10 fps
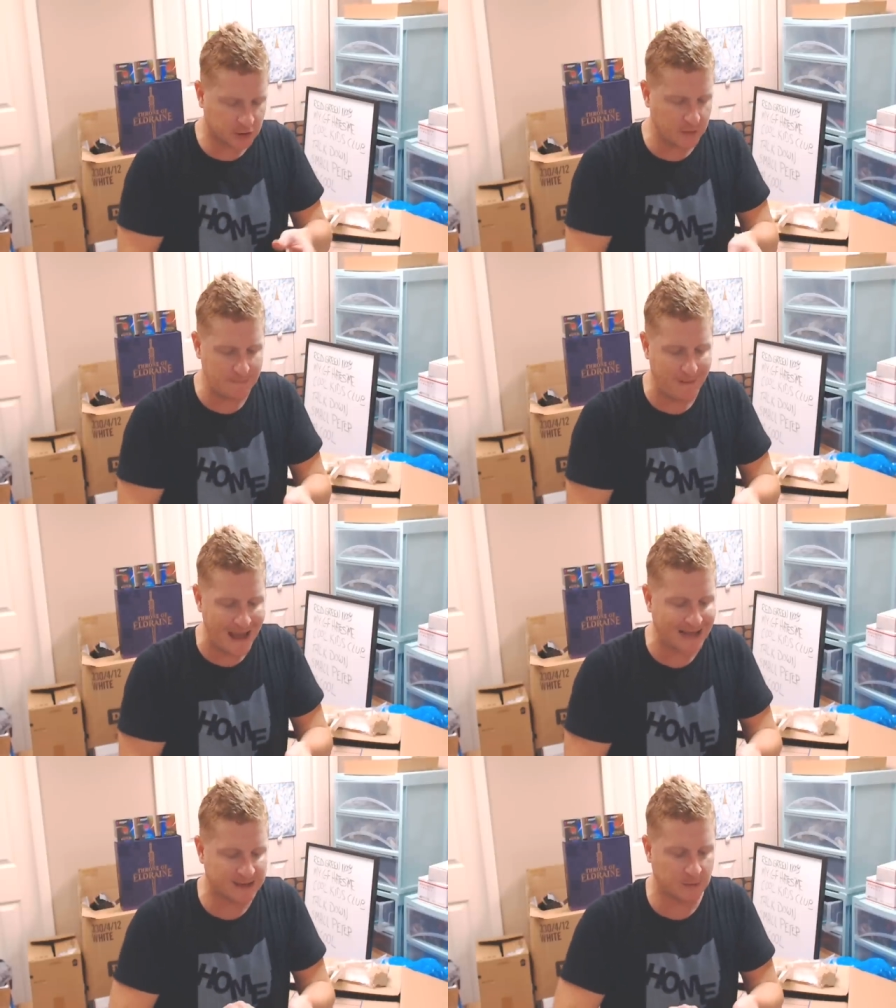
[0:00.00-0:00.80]
three
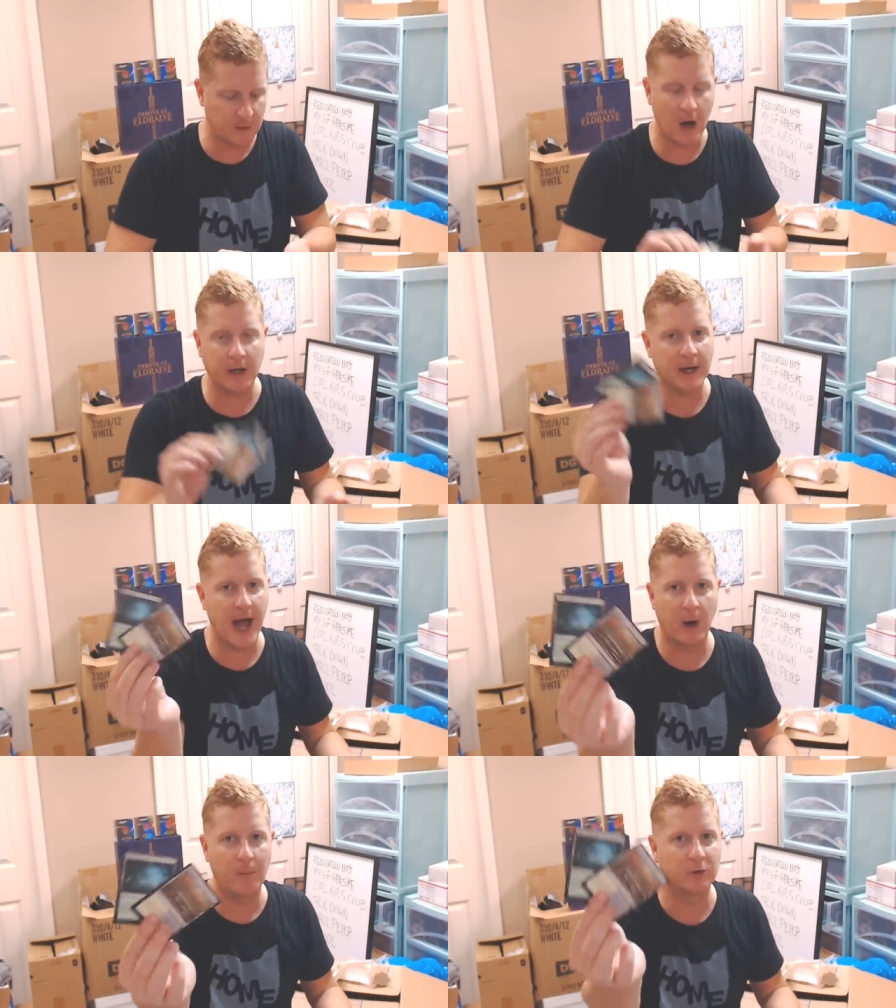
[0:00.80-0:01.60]
packs, we already
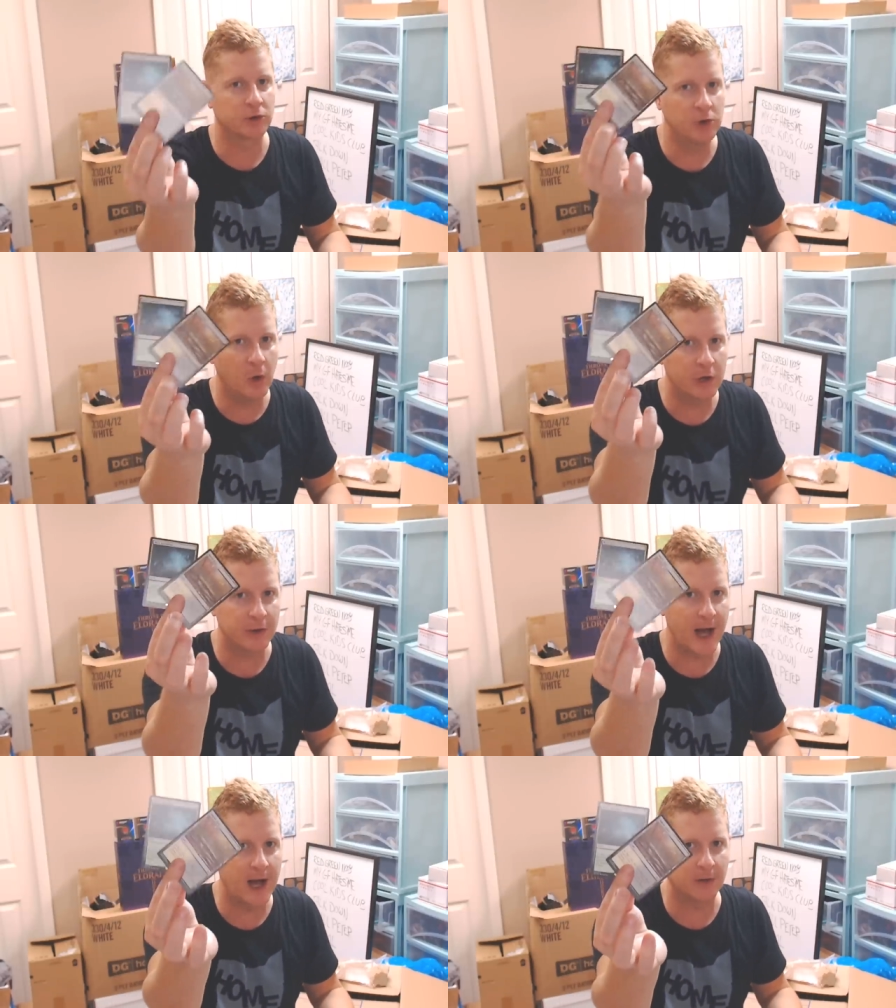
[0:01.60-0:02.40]
got almost
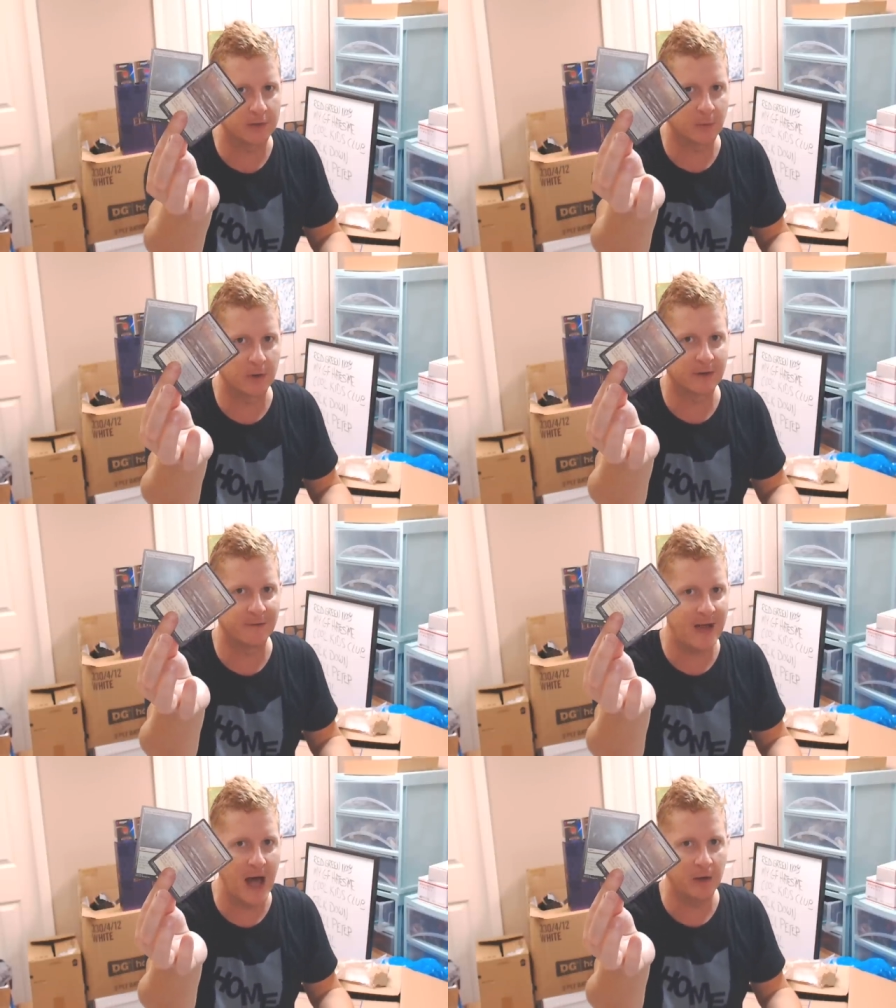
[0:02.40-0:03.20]
$200 worth of
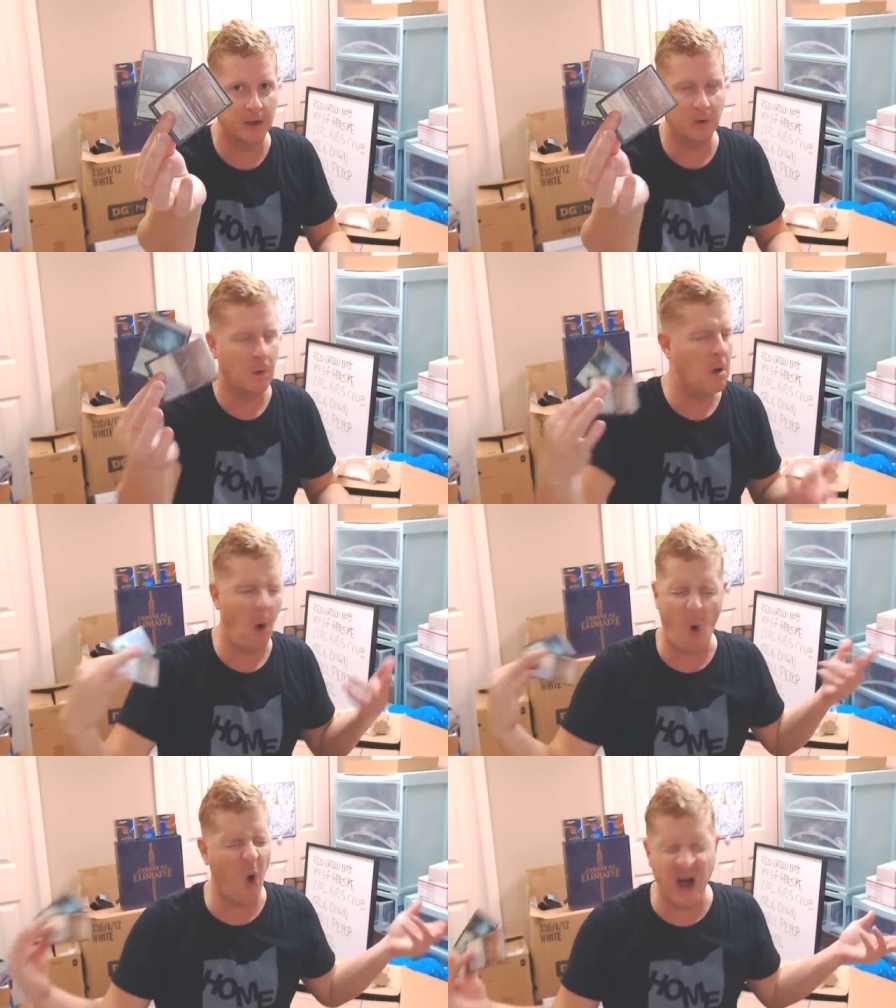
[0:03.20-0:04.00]
value.
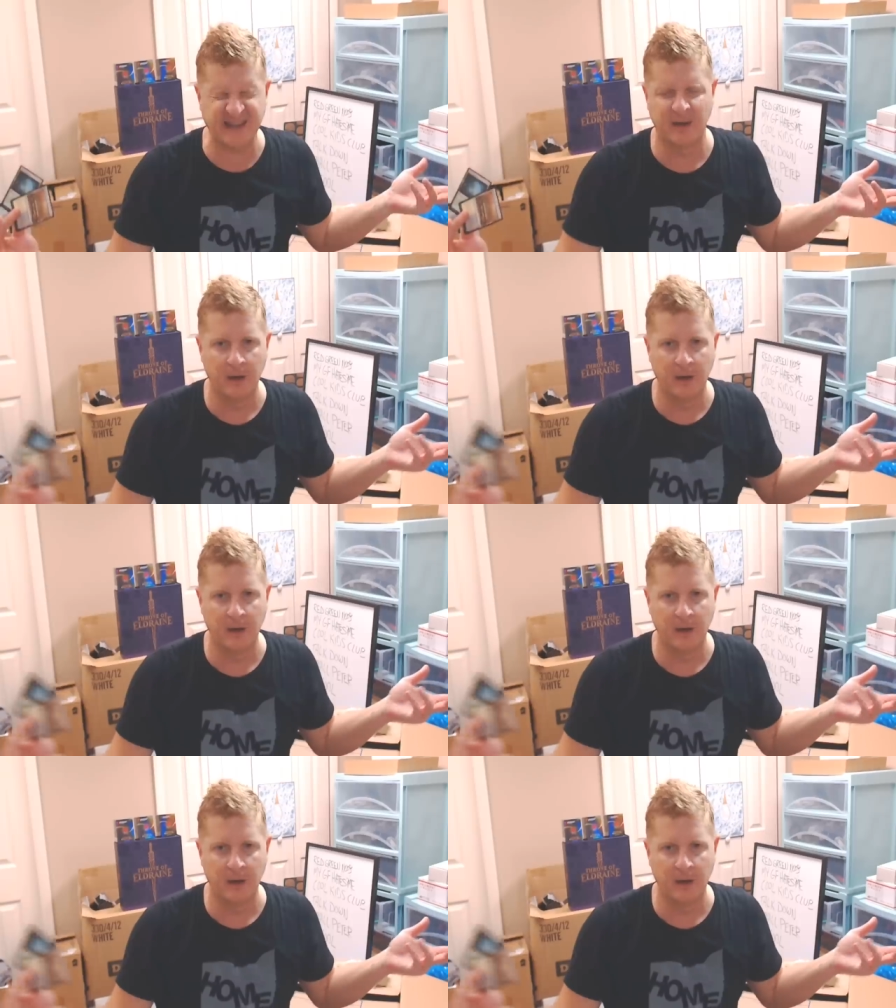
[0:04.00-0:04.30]
What?